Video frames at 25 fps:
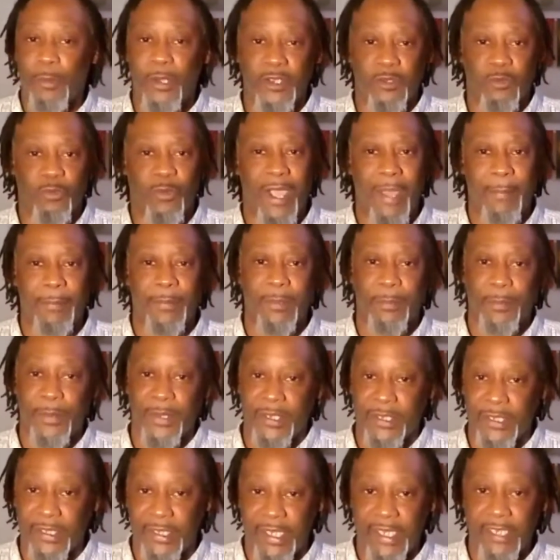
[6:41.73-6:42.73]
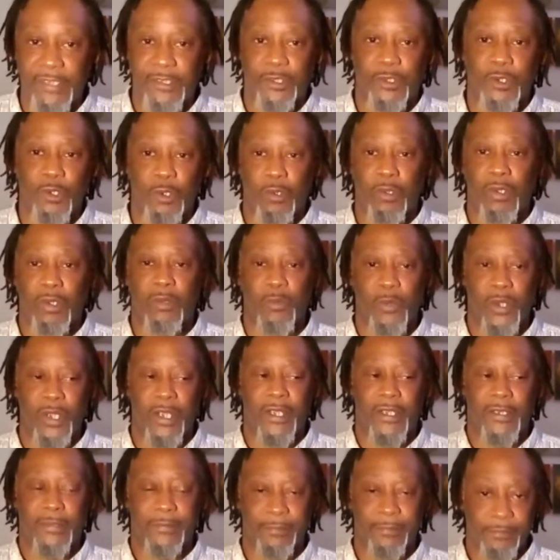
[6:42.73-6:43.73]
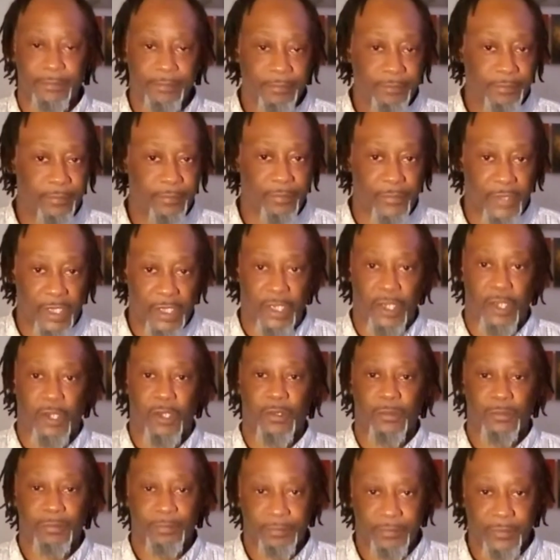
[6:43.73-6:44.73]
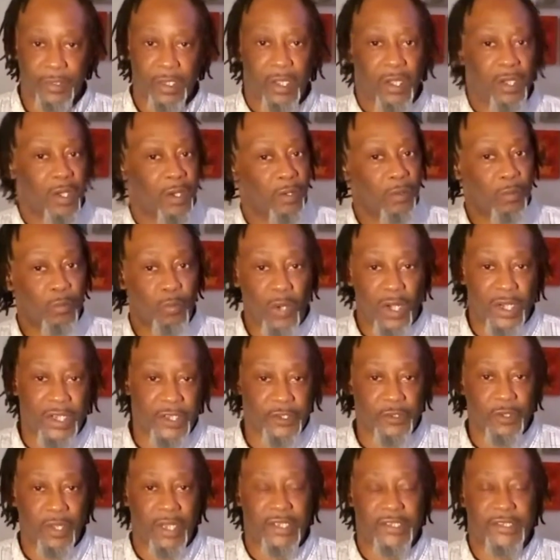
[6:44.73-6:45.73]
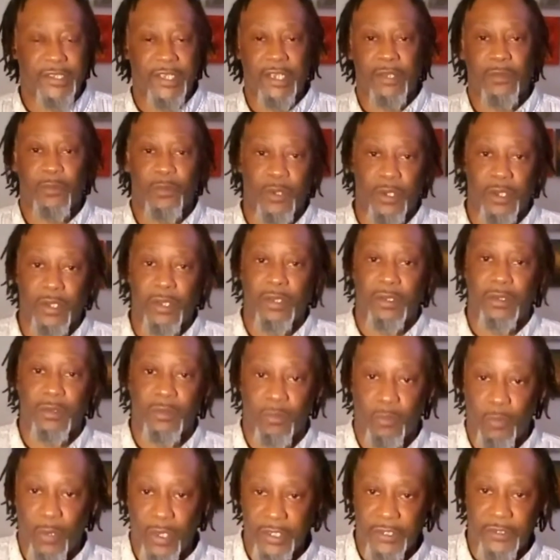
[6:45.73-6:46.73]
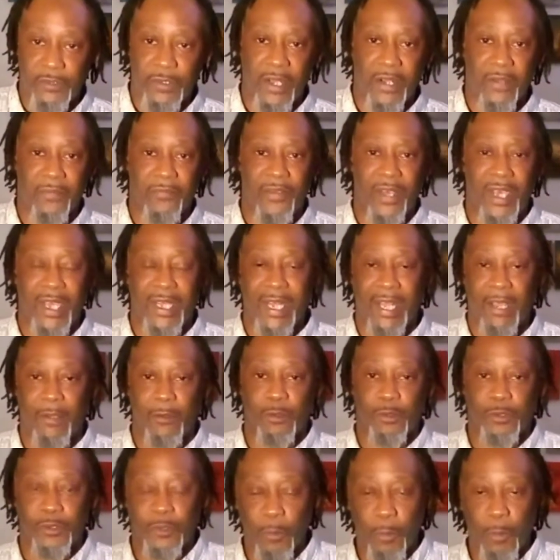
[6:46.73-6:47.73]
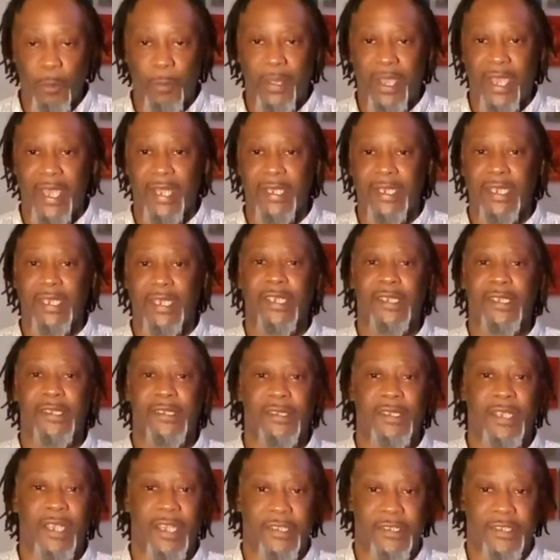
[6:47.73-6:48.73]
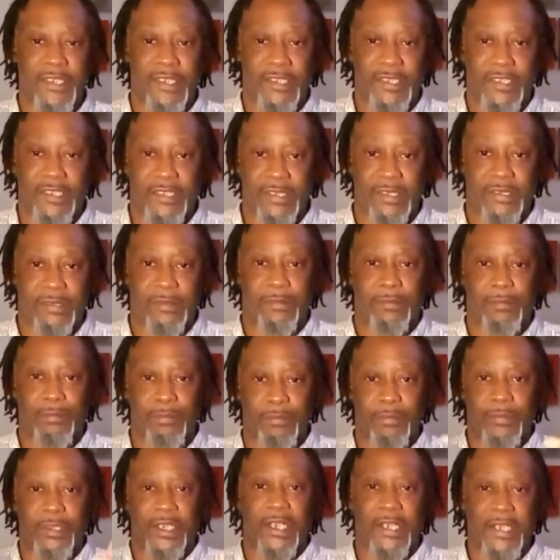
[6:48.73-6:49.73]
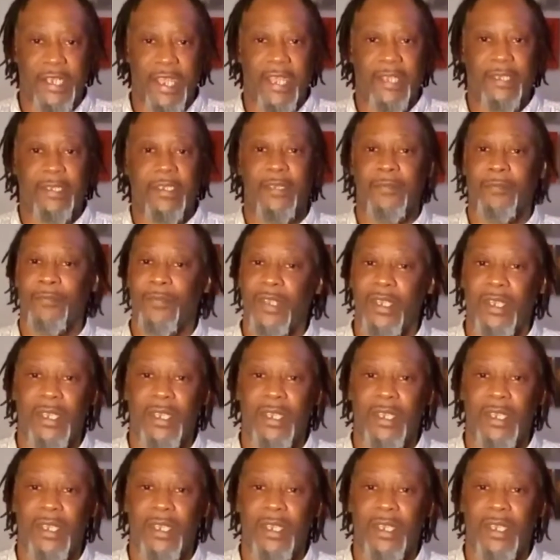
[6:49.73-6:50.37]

much wrapped up into their story where, you know, one is trying to save the world, one is trying to find out who Superman is. It's just connected.